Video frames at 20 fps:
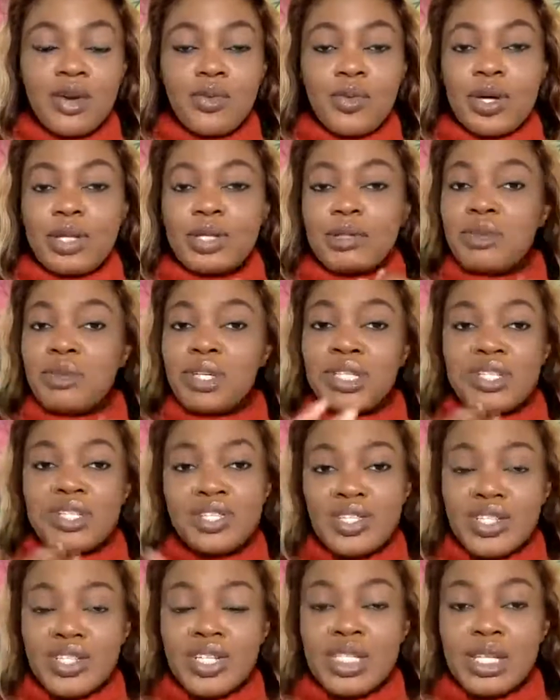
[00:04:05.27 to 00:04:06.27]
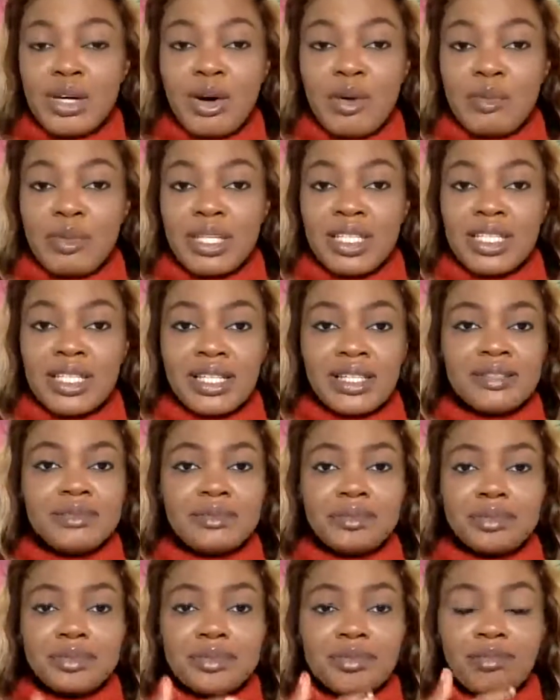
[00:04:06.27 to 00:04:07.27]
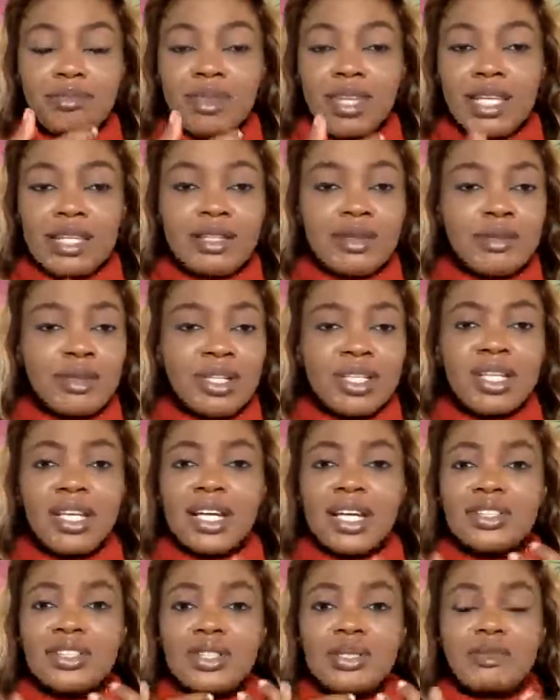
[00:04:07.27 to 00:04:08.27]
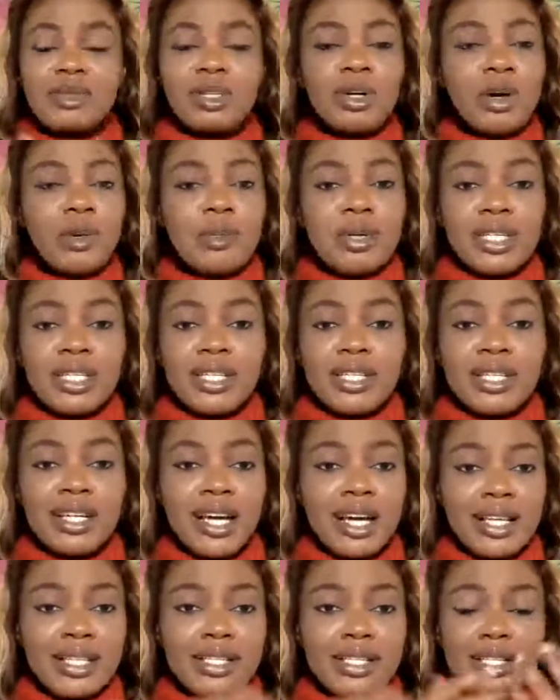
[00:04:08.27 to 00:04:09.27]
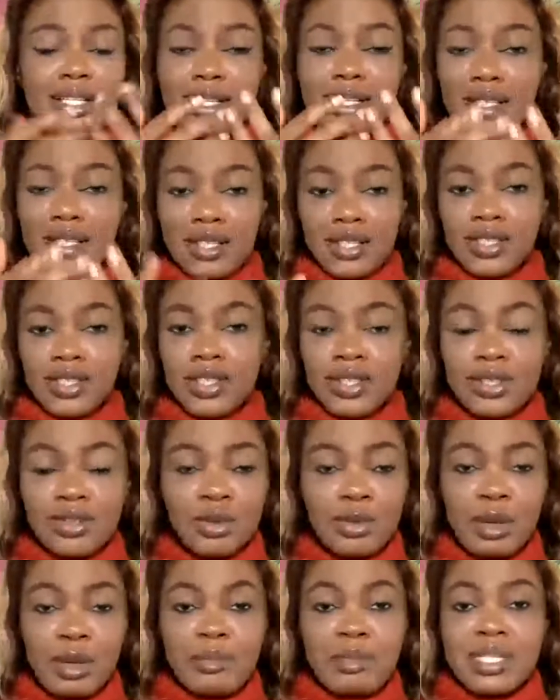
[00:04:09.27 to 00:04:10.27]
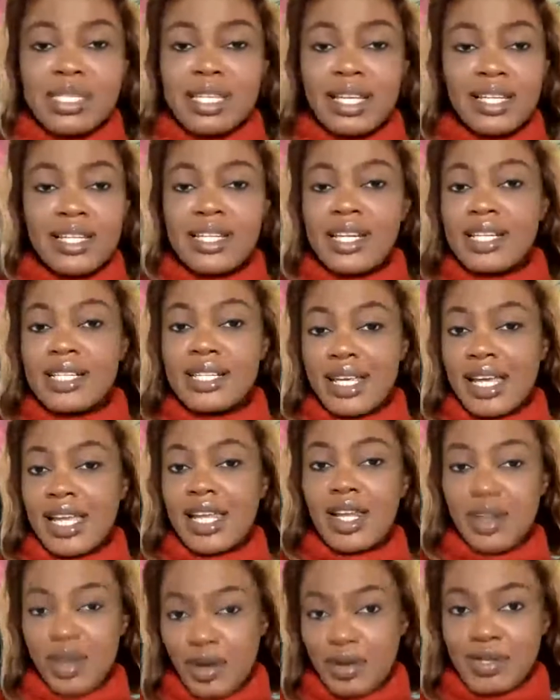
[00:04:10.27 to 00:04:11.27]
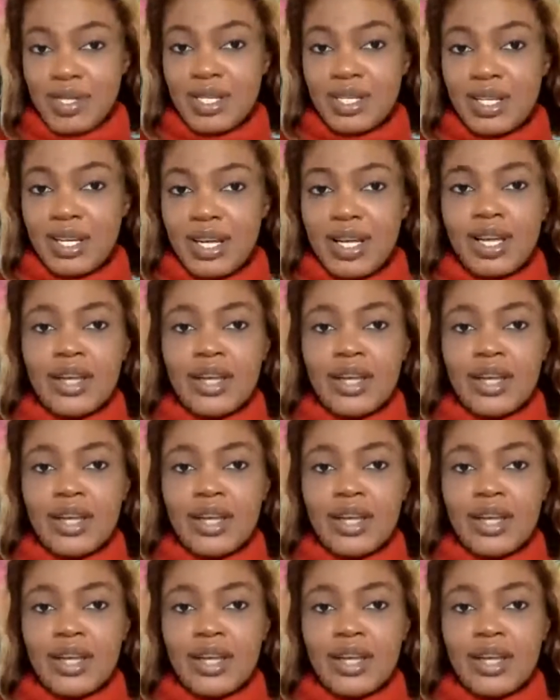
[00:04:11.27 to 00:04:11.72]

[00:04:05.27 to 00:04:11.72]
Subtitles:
When money is just coming in, money can just be coming in and you may be selling at a loss.